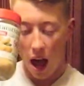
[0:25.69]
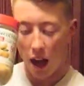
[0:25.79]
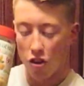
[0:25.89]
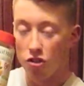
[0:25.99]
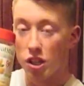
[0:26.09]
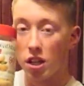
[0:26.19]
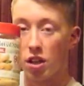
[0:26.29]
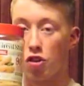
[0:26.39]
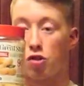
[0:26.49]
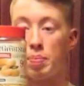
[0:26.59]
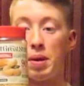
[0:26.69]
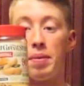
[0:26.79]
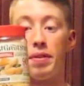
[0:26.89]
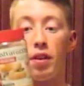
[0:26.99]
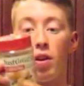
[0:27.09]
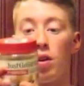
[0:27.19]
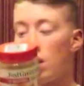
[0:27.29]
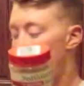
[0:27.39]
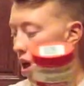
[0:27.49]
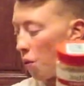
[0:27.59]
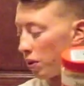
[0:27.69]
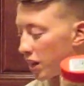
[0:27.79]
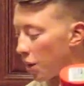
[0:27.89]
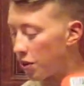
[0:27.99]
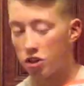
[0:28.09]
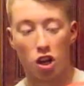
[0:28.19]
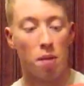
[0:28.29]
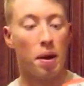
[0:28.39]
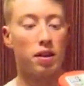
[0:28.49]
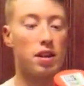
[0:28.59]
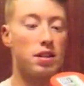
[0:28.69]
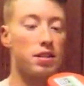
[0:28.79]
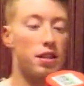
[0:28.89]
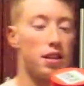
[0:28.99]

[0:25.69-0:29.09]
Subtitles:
I usually use PB2. And one thing I want to show you about this